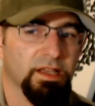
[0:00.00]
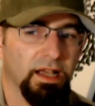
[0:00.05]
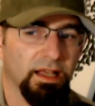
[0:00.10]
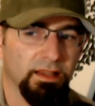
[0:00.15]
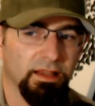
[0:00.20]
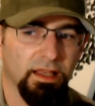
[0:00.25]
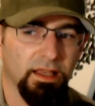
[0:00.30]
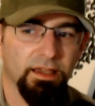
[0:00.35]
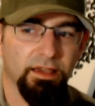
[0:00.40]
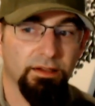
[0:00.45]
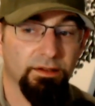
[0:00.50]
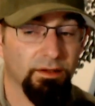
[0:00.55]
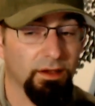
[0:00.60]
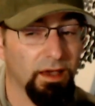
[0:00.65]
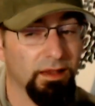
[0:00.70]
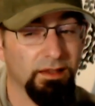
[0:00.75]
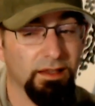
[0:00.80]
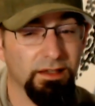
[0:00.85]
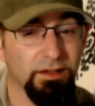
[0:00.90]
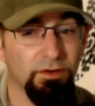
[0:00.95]
I
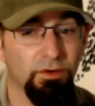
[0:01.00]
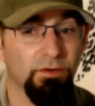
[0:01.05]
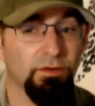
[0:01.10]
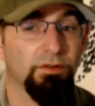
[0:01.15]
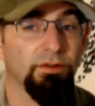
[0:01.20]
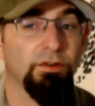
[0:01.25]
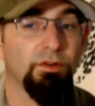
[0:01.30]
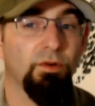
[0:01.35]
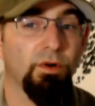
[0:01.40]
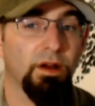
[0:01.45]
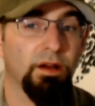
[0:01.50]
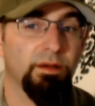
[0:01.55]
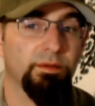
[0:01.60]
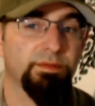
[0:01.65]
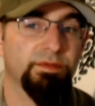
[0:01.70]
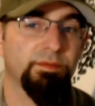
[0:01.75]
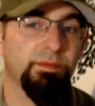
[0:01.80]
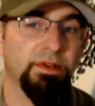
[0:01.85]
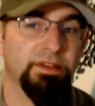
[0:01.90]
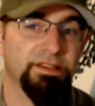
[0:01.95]
like corner
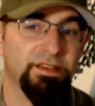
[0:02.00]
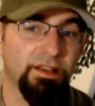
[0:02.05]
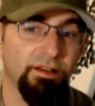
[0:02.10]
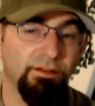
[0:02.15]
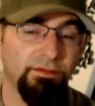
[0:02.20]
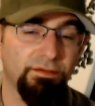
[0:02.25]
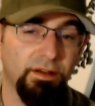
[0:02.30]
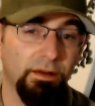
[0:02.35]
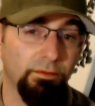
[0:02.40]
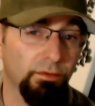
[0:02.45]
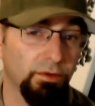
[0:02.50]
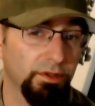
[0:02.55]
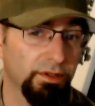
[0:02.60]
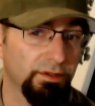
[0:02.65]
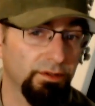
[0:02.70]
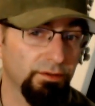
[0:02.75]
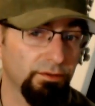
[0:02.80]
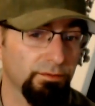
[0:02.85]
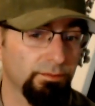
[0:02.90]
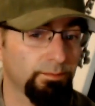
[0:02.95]
aquariums myself. I really
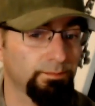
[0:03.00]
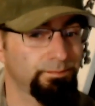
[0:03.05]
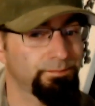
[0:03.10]
do.